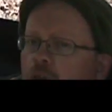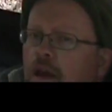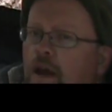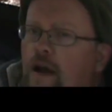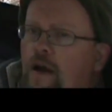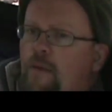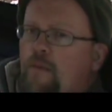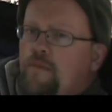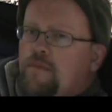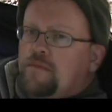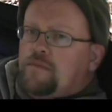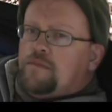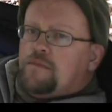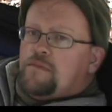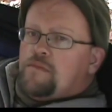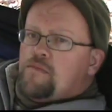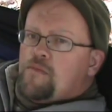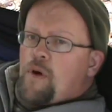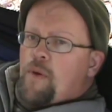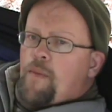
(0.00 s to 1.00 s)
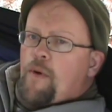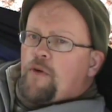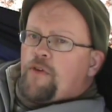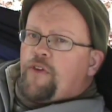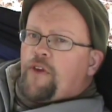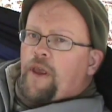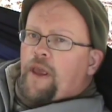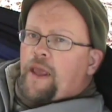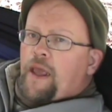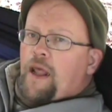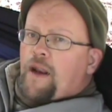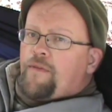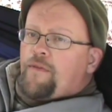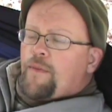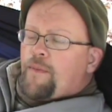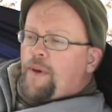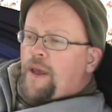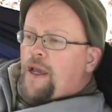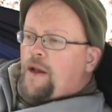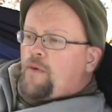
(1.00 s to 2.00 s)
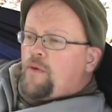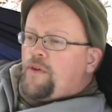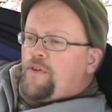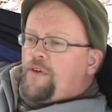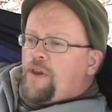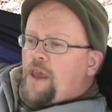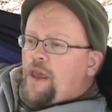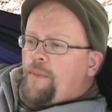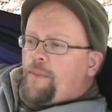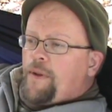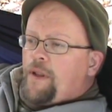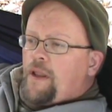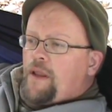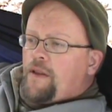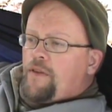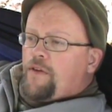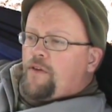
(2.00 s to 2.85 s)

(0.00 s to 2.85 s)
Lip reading: But mostly I got it for backwoods camping like